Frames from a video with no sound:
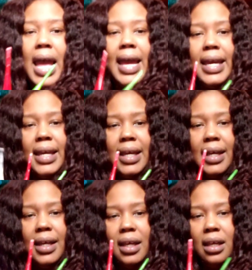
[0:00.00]

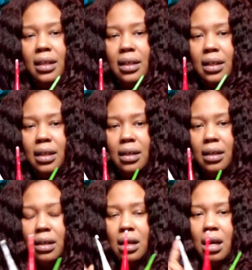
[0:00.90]
And
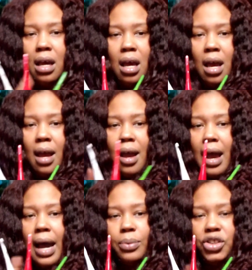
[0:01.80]

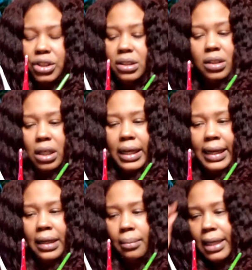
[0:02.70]
I was just
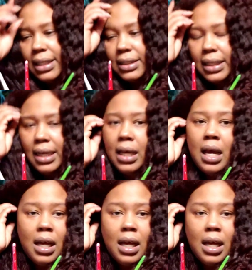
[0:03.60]
looking at them, like I said.